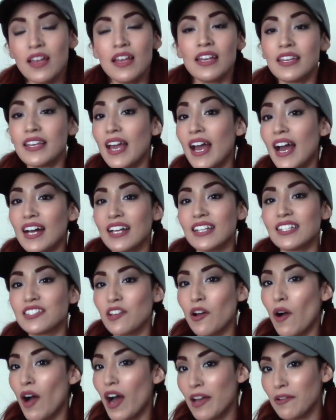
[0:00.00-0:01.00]
yeah,
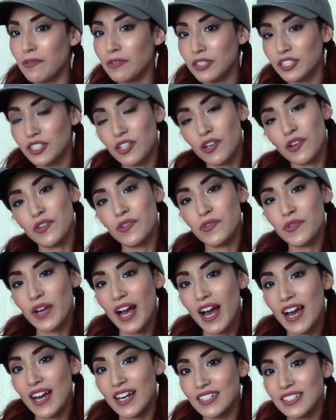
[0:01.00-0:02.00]
so I will show you
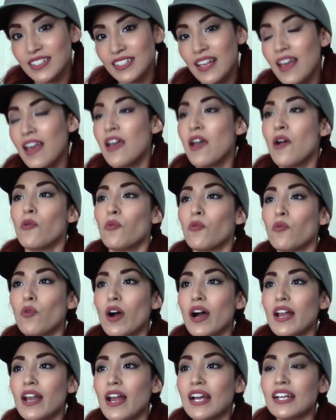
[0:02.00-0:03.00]
guys
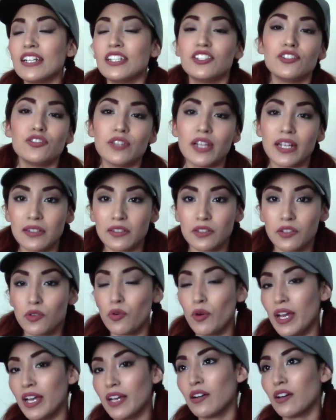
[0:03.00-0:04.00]
what I do, like
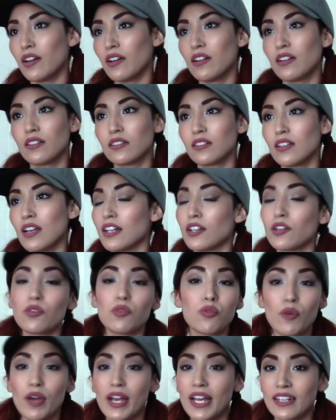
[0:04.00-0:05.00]
a
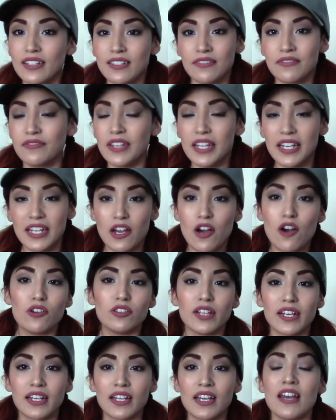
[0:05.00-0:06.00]
quick video.
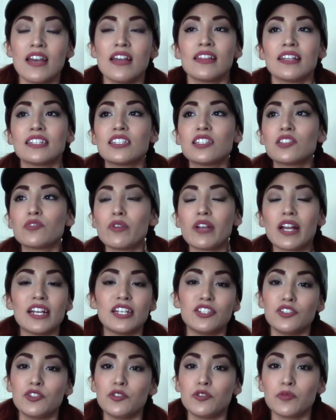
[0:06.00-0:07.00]
Like this is what
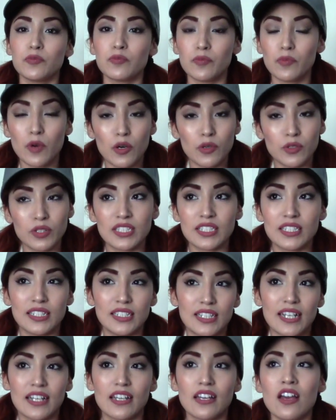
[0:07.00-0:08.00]
I do mostly,
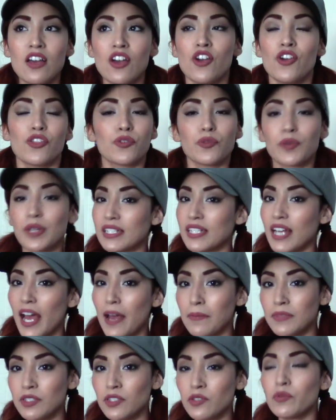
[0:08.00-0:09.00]
like 3
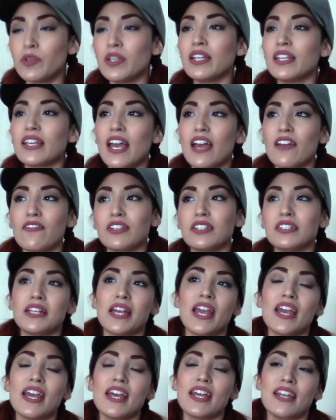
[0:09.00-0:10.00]
times a week every
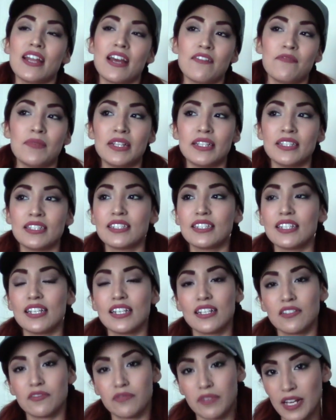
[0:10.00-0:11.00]
day, and I've been
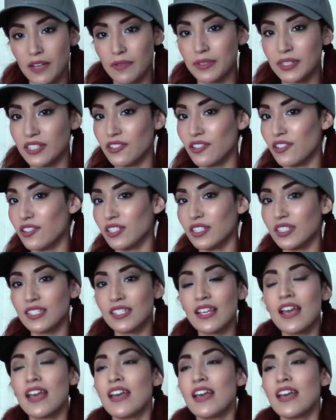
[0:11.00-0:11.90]
seeing great results.